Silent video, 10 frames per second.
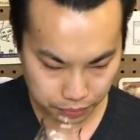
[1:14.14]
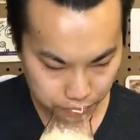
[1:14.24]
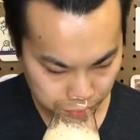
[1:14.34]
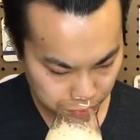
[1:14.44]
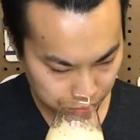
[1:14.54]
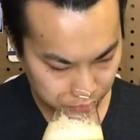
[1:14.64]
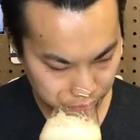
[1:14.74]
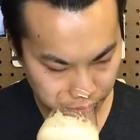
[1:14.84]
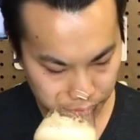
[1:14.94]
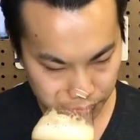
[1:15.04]

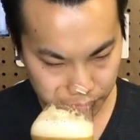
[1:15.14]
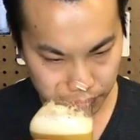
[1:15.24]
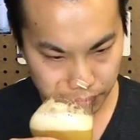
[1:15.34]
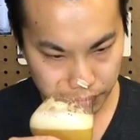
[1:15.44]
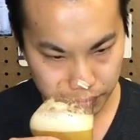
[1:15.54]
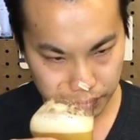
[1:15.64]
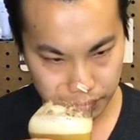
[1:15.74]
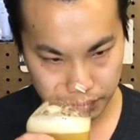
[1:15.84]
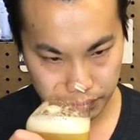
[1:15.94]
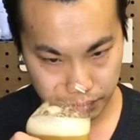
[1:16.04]

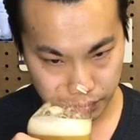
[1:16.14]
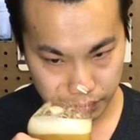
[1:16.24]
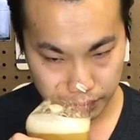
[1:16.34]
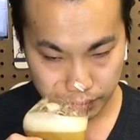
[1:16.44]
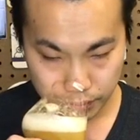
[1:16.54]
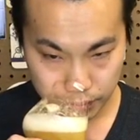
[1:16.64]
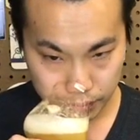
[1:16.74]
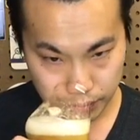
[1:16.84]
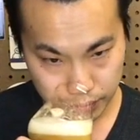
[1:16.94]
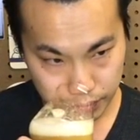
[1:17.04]

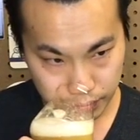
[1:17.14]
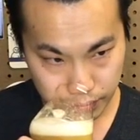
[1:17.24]
Nothing is said.